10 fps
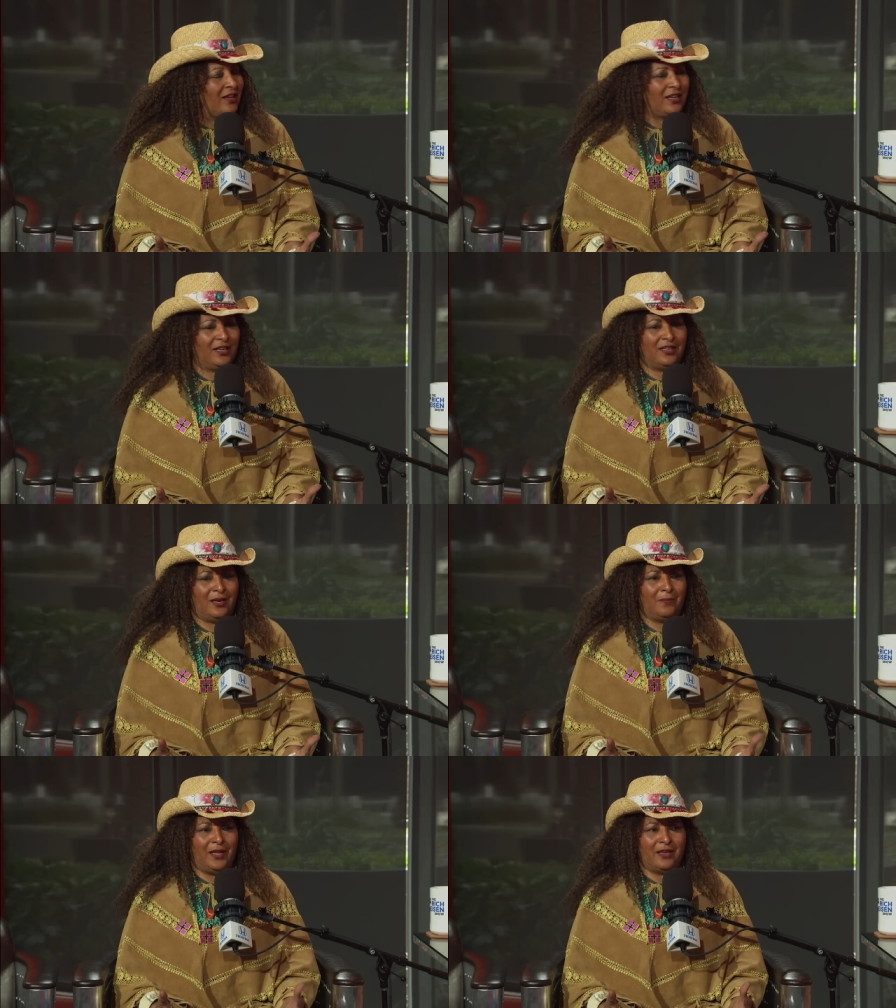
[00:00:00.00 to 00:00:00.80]
And
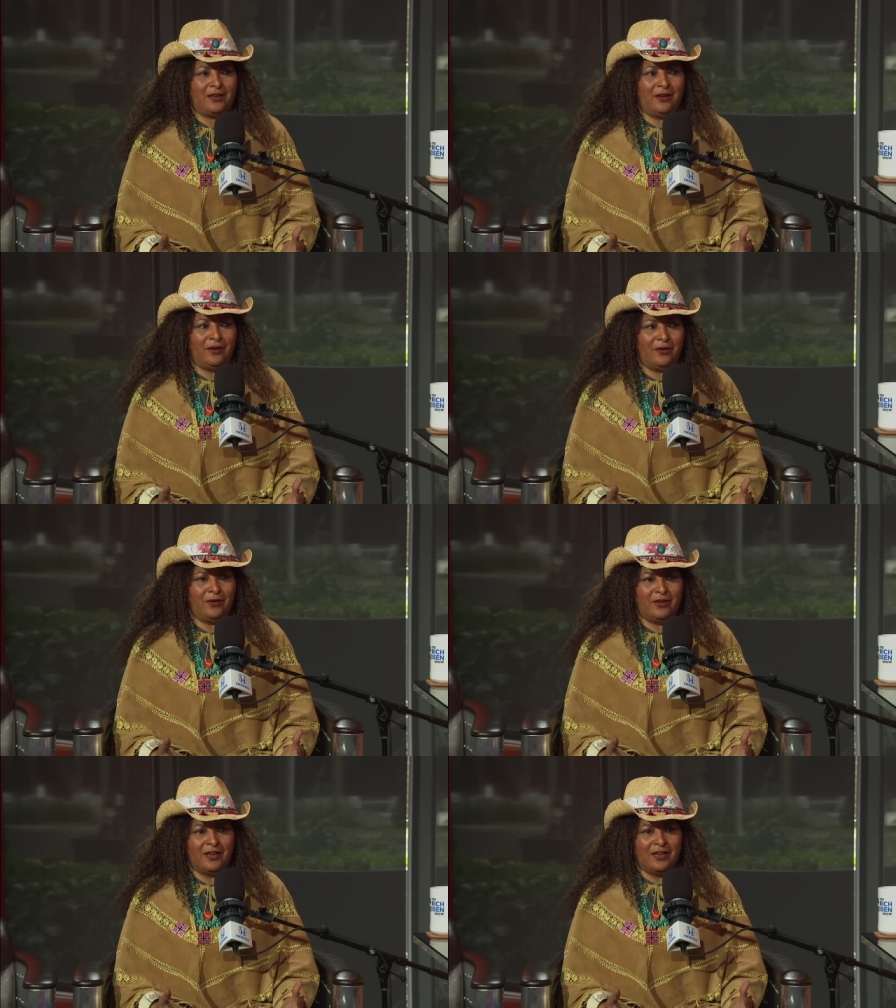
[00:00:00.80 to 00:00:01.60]
I'm like,
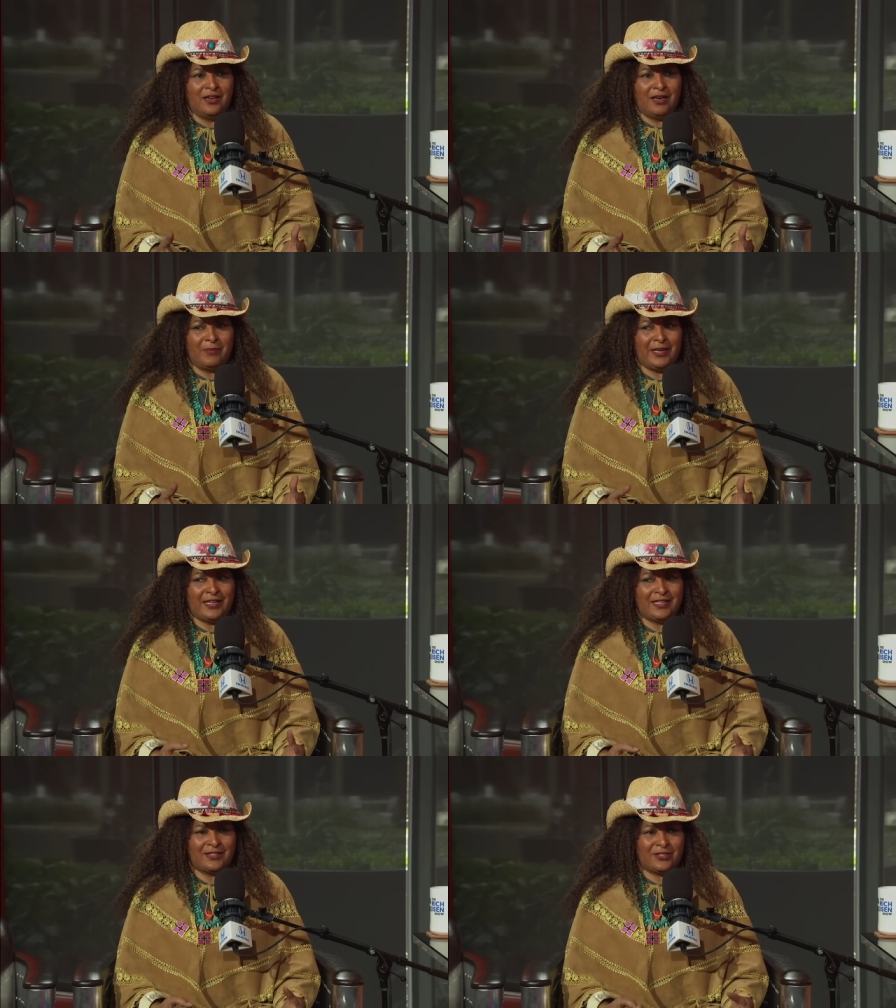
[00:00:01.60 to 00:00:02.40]
no, but I
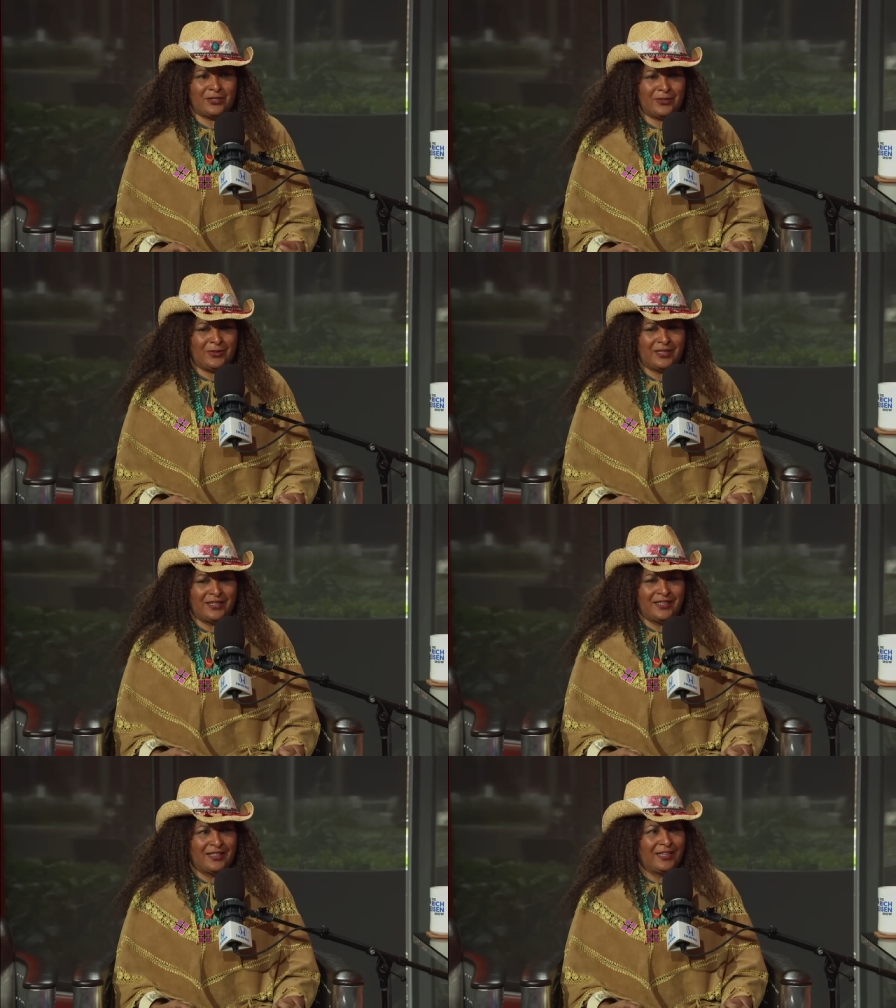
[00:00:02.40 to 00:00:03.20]
get to
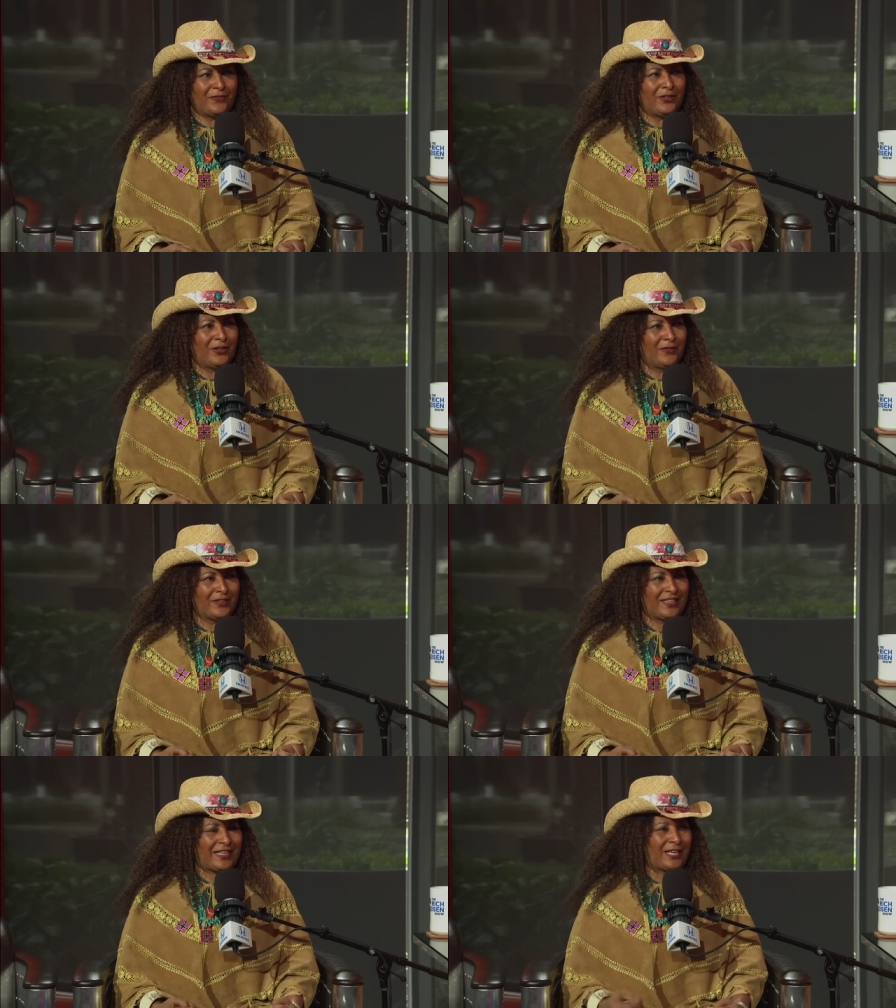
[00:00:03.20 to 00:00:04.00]
if you don't
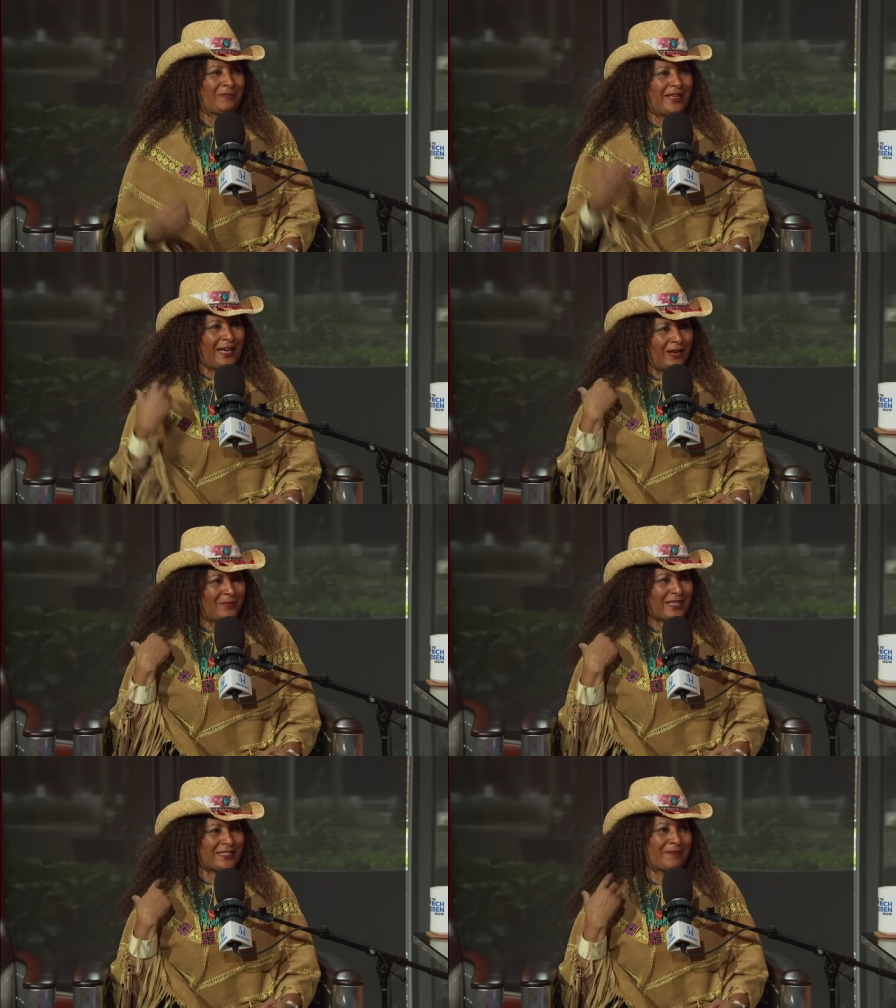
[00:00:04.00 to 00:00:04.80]
kick me out
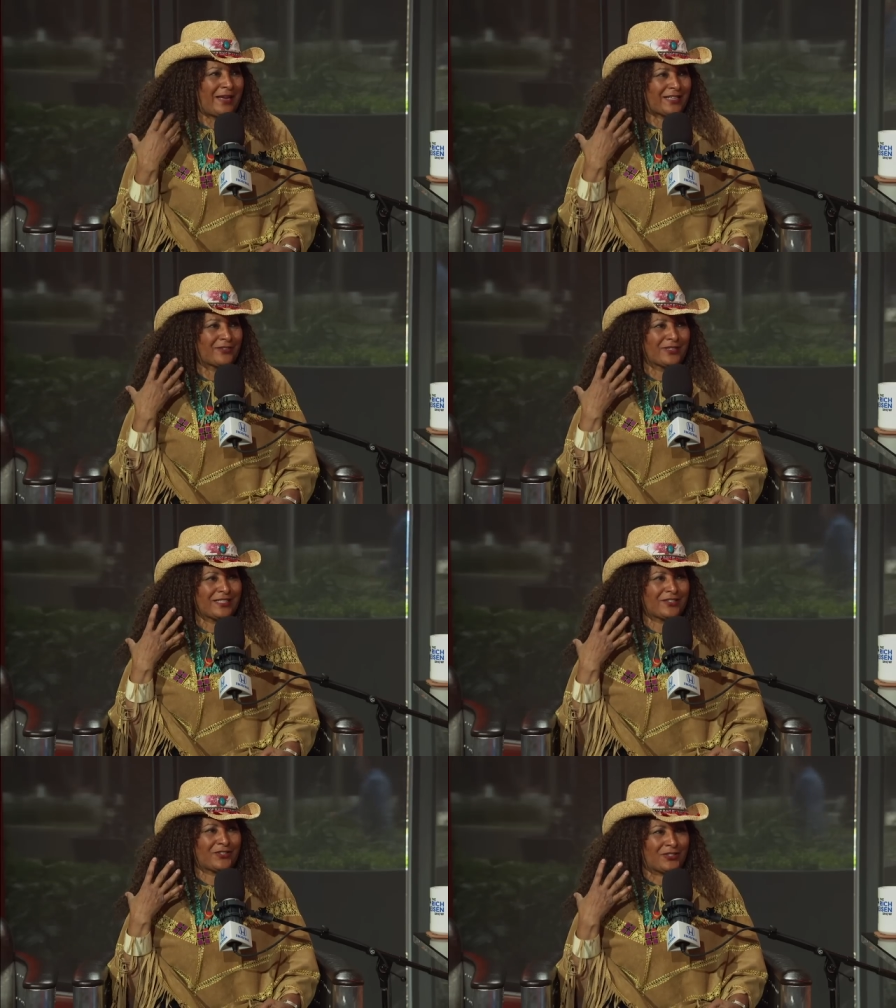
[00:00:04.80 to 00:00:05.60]
because I'm acting
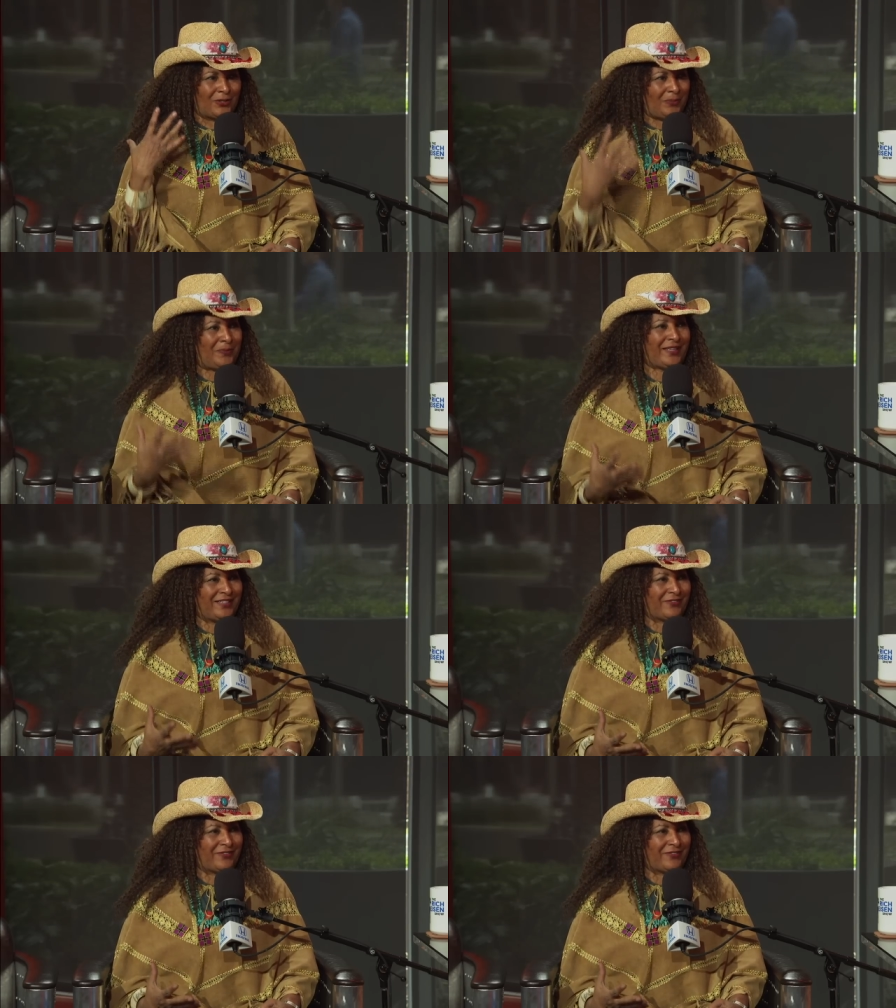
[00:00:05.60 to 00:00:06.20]
really stupid